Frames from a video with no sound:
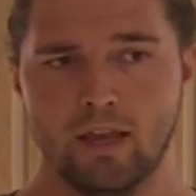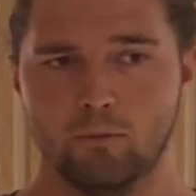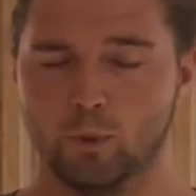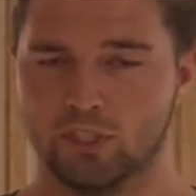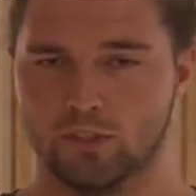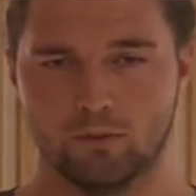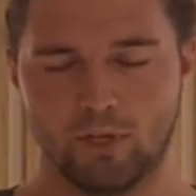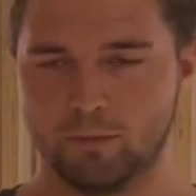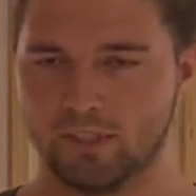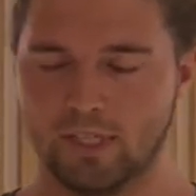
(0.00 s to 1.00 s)
which
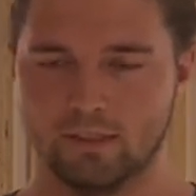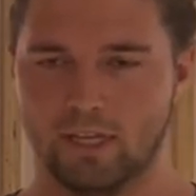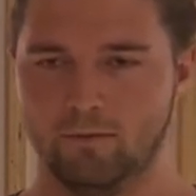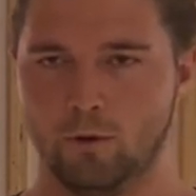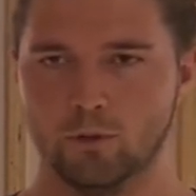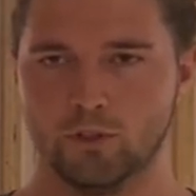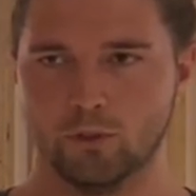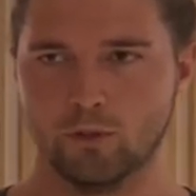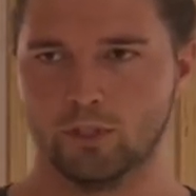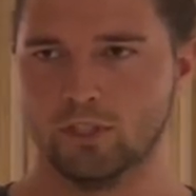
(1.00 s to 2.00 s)
represents a vote, you
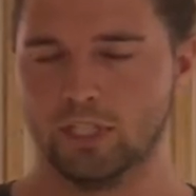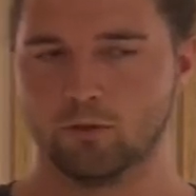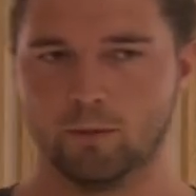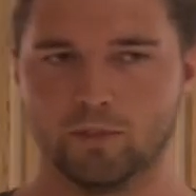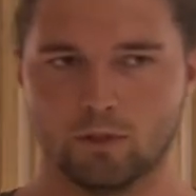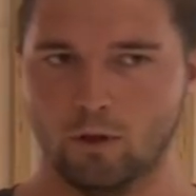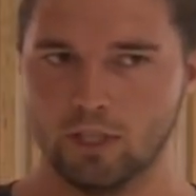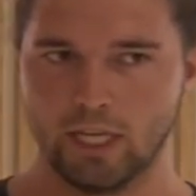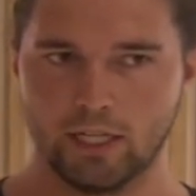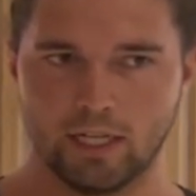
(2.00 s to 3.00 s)
could decrypt the call
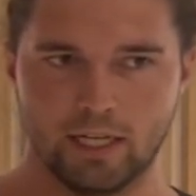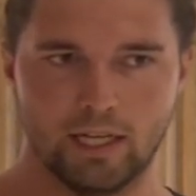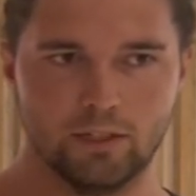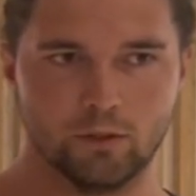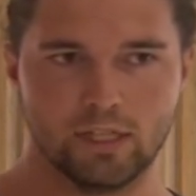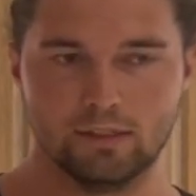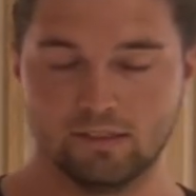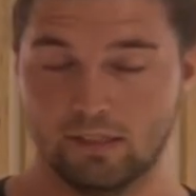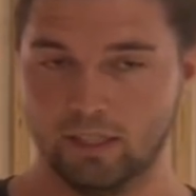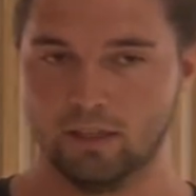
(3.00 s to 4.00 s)
data and then you can
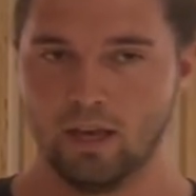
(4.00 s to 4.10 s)
see